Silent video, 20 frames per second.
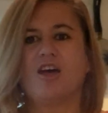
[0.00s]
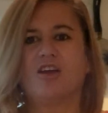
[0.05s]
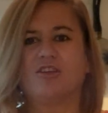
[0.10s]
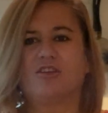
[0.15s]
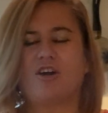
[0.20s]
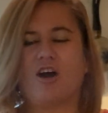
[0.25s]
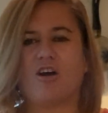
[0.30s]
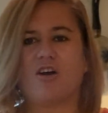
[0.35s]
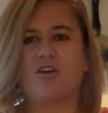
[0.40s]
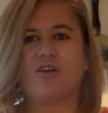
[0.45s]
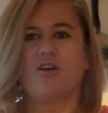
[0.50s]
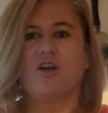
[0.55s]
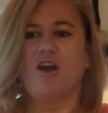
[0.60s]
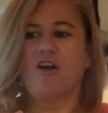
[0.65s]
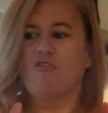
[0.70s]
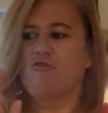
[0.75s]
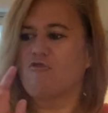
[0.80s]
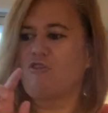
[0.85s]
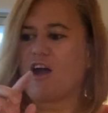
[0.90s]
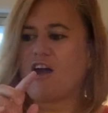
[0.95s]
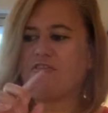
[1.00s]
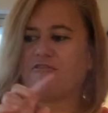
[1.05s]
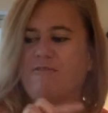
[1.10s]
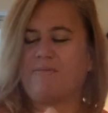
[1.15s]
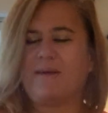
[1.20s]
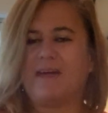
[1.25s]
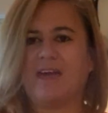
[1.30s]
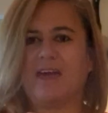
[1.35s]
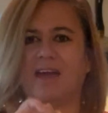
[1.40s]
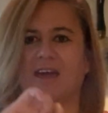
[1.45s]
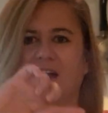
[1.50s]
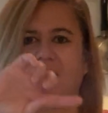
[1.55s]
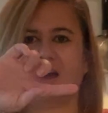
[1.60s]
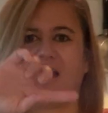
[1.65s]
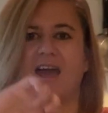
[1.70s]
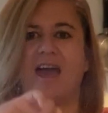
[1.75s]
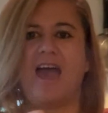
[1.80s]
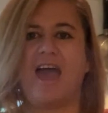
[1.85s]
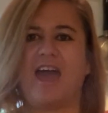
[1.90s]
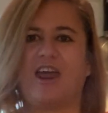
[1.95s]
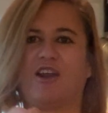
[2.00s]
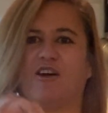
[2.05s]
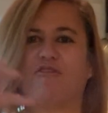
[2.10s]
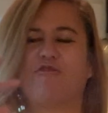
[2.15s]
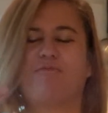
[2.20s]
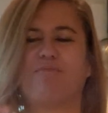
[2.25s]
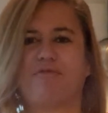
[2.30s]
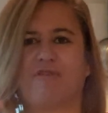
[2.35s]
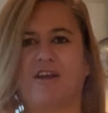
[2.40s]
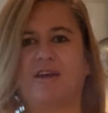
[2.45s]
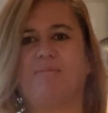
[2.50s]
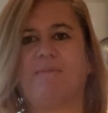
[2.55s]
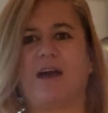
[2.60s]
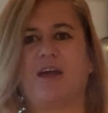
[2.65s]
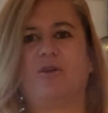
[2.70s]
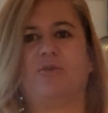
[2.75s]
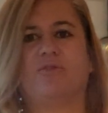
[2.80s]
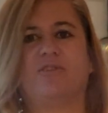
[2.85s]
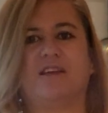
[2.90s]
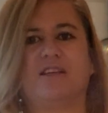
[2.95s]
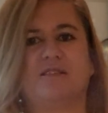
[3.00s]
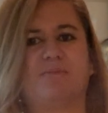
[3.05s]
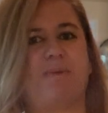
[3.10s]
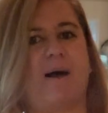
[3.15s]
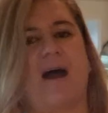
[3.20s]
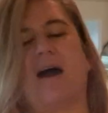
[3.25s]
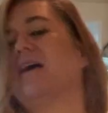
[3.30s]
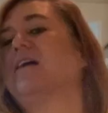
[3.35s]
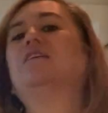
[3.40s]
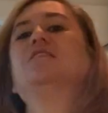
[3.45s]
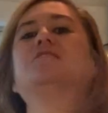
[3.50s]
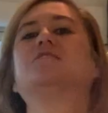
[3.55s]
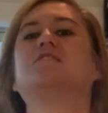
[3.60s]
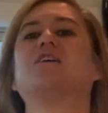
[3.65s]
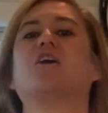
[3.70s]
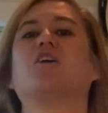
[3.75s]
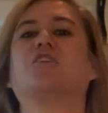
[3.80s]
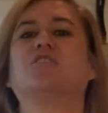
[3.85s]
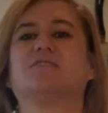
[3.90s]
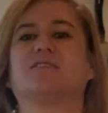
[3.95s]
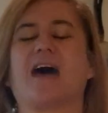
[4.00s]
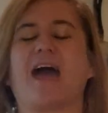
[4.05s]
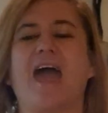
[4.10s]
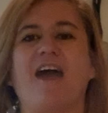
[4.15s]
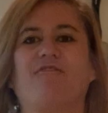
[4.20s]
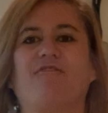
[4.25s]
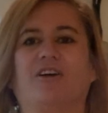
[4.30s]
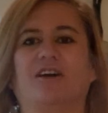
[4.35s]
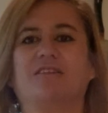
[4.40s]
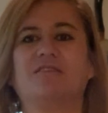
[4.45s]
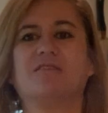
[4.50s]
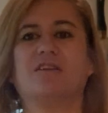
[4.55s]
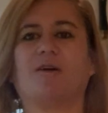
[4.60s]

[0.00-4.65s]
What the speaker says: go right from here and I've pre-made all these bugs, because I haven't.